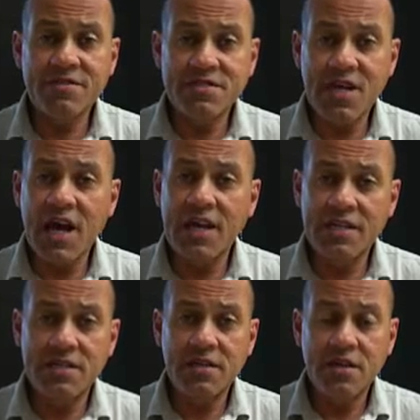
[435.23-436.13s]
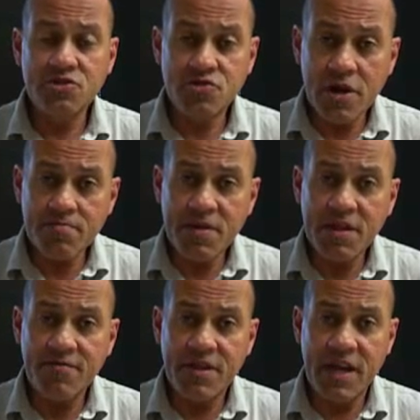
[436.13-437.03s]
a signed truck
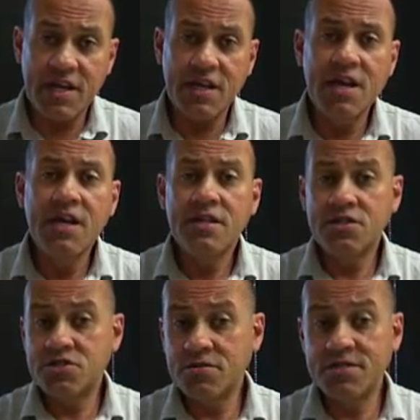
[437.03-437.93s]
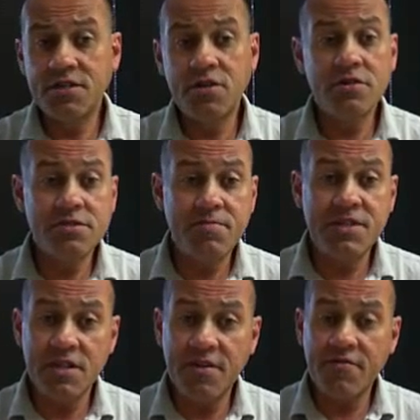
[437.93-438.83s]
bill of lading that shows that the goods have
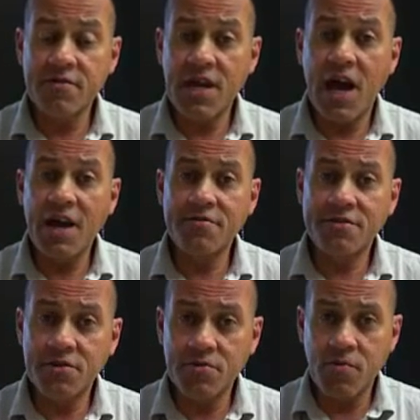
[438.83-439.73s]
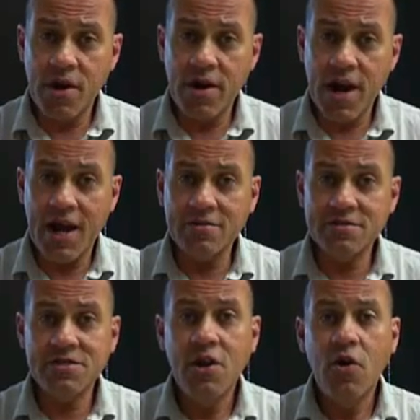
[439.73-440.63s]
been delivered either to the
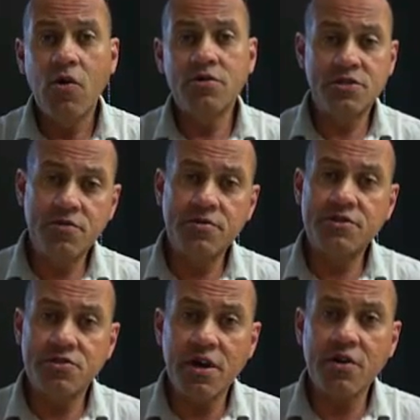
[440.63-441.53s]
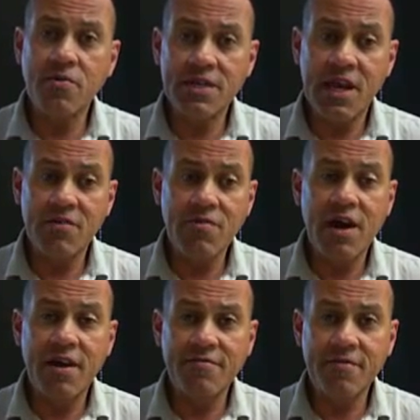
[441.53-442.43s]
warehouse or to the trucker when they
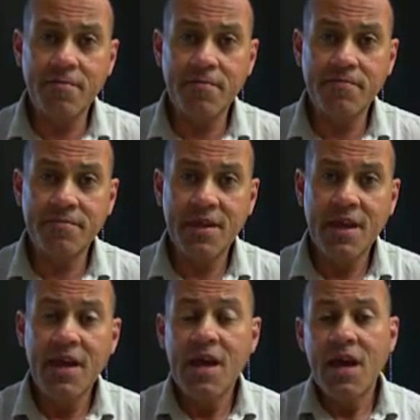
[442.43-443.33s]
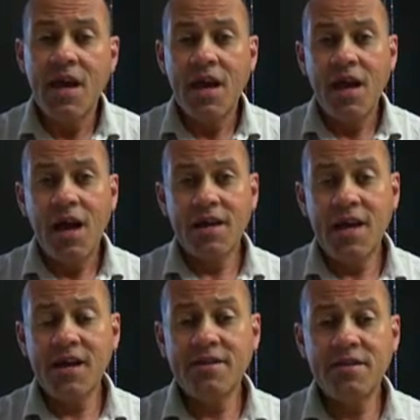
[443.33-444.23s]
arrive.
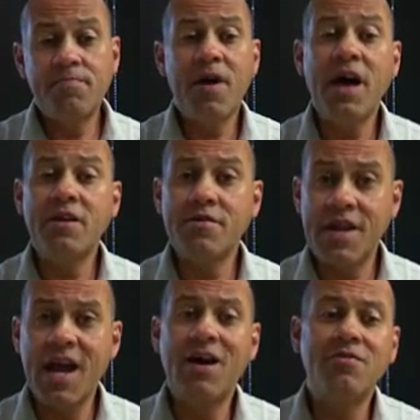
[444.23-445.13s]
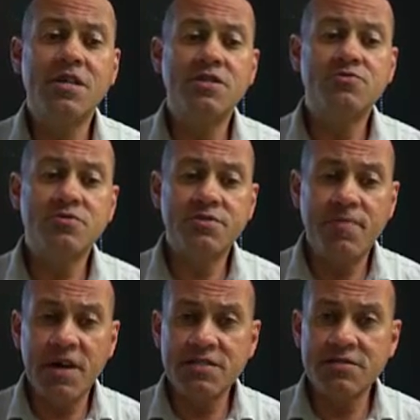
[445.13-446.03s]
Again, the buyer now is
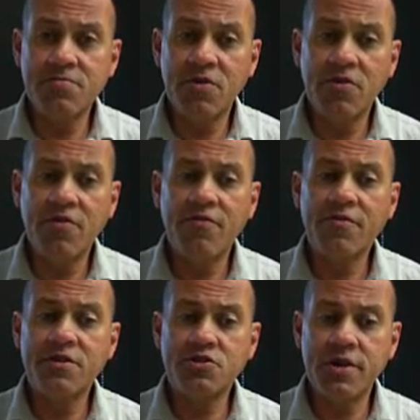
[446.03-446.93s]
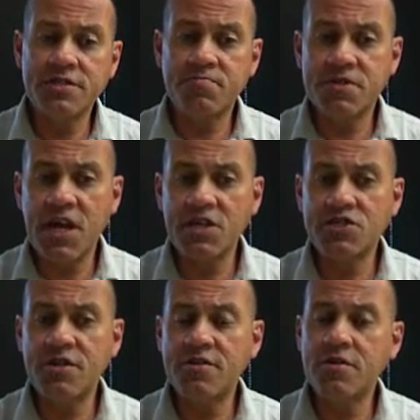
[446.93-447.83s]
responsible for the
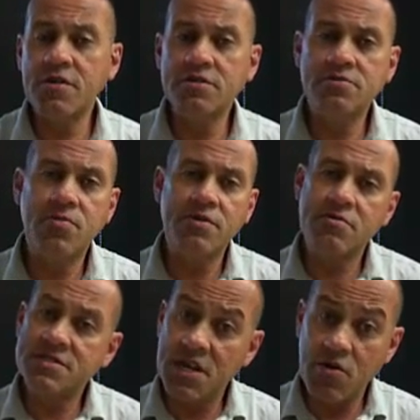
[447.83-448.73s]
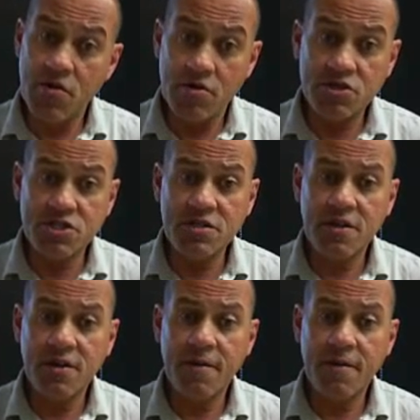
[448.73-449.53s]
transportation of the goods, whether it's air or ocean,